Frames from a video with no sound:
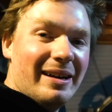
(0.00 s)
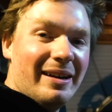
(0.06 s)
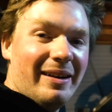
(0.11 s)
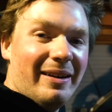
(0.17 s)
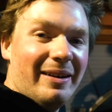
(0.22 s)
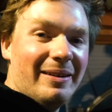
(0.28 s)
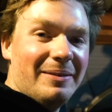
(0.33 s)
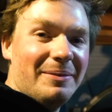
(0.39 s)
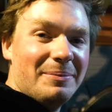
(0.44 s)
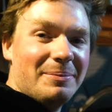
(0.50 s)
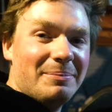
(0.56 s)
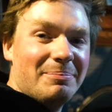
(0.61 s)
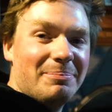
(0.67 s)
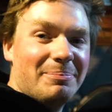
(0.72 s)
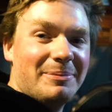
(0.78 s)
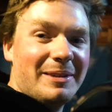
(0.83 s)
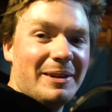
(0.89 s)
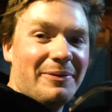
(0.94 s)
are
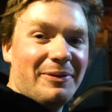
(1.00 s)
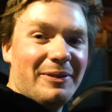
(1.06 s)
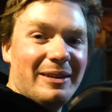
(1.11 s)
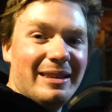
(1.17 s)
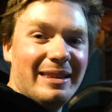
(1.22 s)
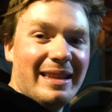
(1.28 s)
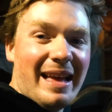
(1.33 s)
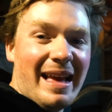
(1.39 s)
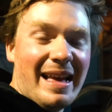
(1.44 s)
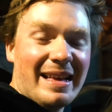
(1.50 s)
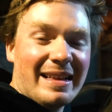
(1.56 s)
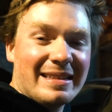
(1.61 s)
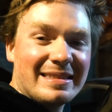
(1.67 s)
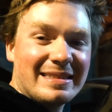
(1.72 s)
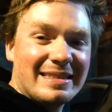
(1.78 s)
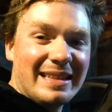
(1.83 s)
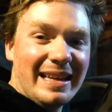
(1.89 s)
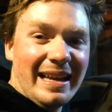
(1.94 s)
different
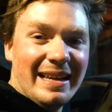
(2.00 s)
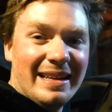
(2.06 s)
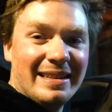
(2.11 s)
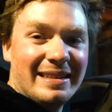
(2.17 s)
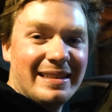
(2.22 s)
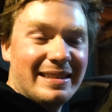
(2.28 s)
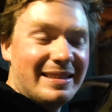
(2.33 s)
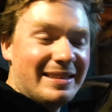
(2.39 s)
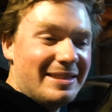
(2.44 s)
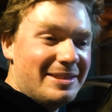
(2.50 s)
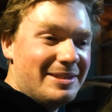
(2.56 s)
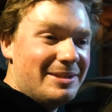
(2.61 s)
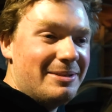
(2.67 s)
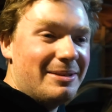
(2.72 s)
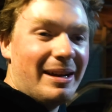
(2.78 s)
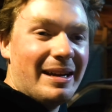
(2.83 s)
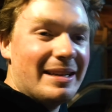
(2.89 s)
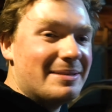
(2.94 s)
lengths, and
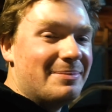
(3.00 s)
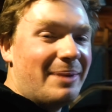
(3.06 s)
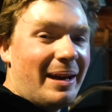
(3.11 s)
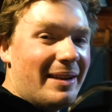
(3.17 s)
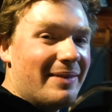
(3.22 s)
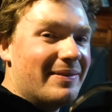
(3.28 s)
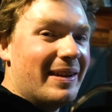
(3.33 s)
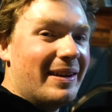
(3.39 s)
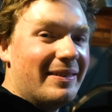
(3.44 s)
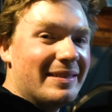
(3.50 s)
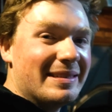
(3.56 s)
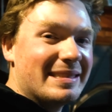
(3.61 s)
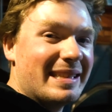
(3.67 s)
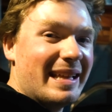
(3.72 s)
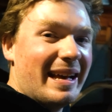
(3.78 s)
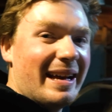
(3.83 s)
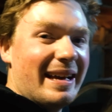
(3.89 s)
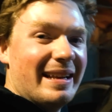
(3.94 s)
you guys might have noticed
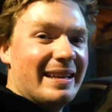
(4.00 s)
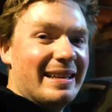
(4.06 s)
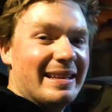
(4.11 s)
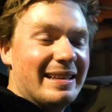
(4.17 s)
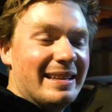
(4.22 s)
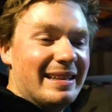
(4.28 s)
that,